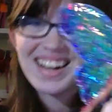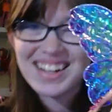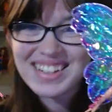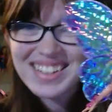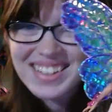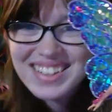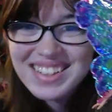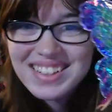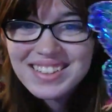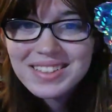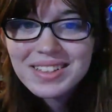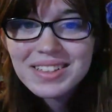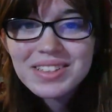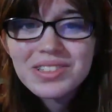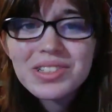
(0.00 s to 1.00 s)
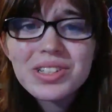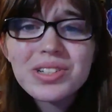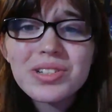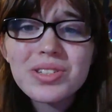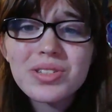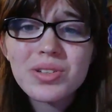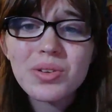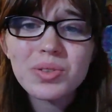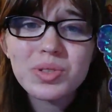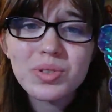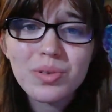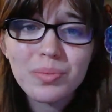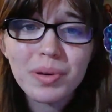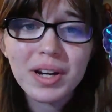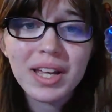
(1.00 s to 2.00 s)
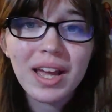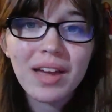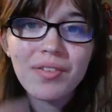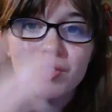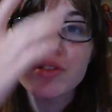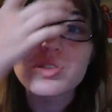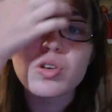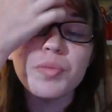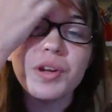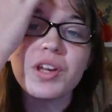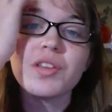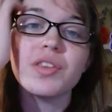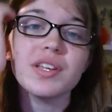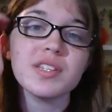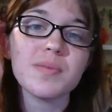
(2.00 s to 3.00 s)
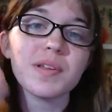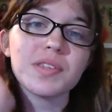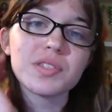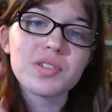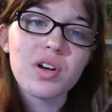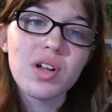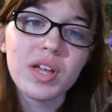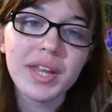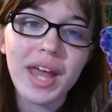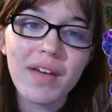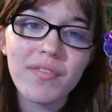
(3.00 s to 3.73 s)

uh, isn't she just so, so pretty? I've heard so many good things about this doll, and